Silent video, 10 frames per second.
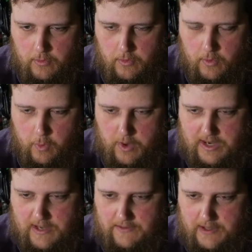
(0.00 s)
We
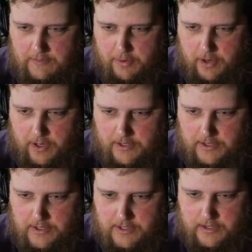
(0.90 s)
did the
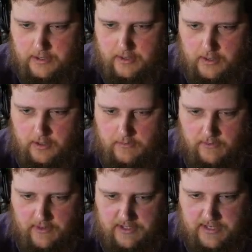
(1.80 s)
bronze for
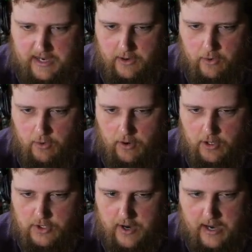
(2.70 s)
the second horror
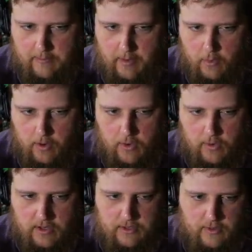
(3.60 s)
track, but we're going
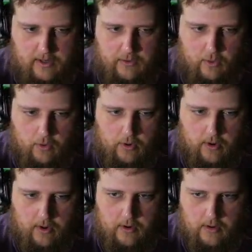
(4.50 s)
to ignore
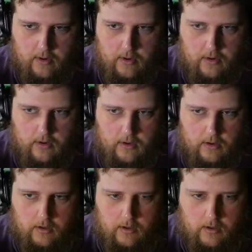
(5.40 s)

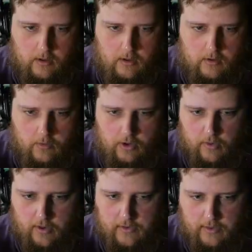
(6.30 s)

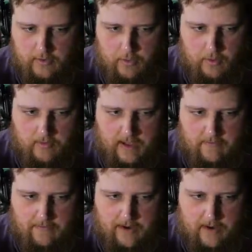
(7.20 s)
that
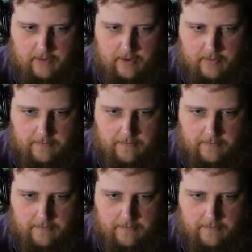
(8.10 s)
for now on.